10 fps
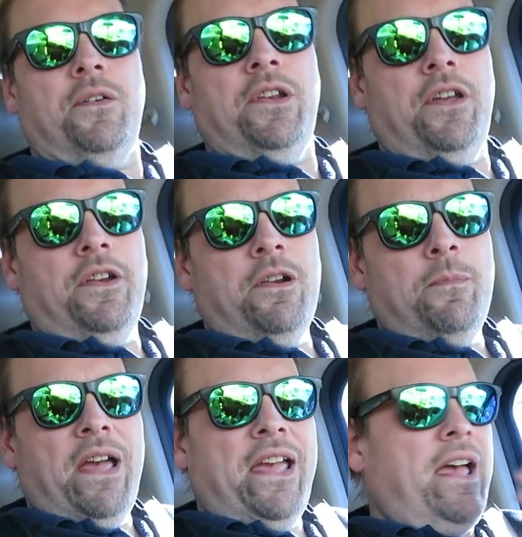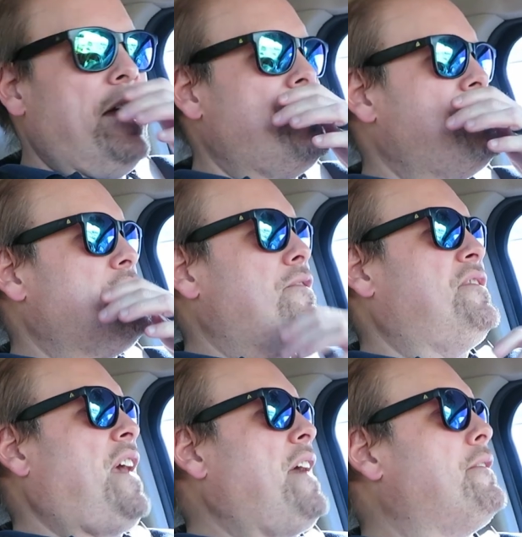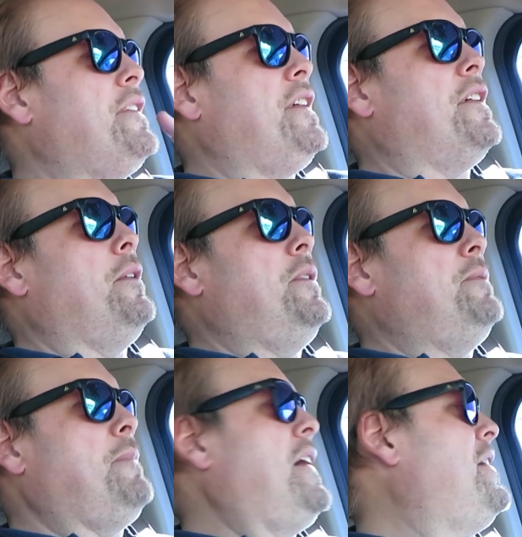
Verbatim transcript: going on, everybody? How is your Saturday going?